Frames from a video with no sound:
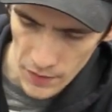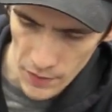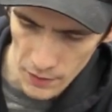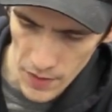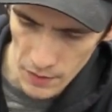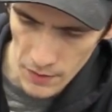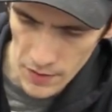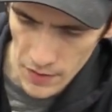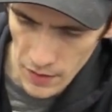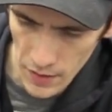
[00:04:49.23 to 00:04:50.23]
So here we
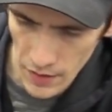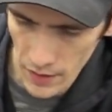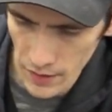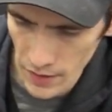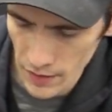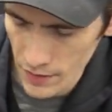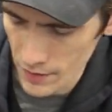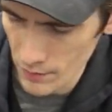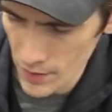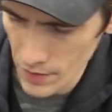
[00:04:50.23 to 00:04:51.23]
see in
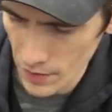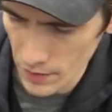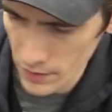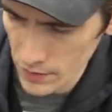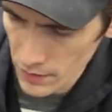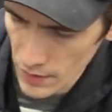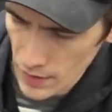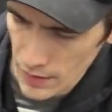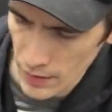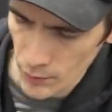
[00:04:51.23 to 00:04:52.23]
this result,
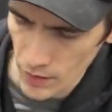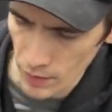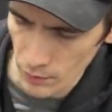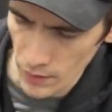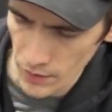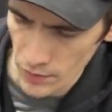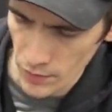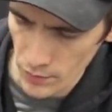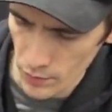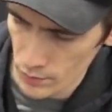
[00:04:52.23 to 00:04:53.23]
and we're going to want
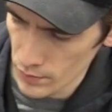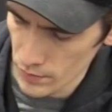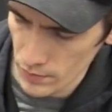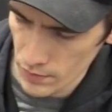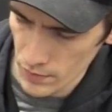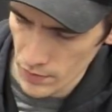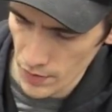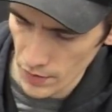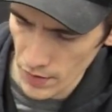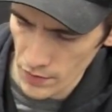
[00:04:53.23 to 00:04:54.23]
to
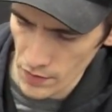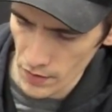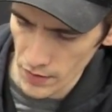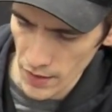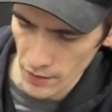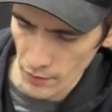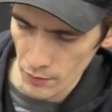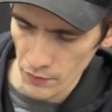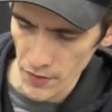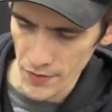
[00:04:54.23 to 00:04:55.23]
turn it so that the arrow
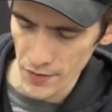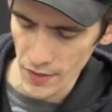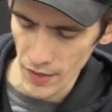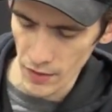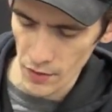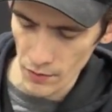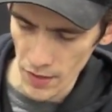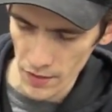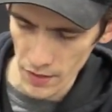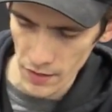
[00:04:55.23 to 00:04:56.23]
faces 90
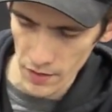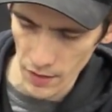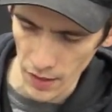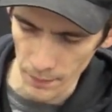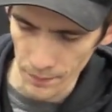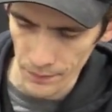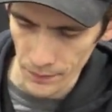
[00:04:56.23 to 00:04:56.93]
degrees each time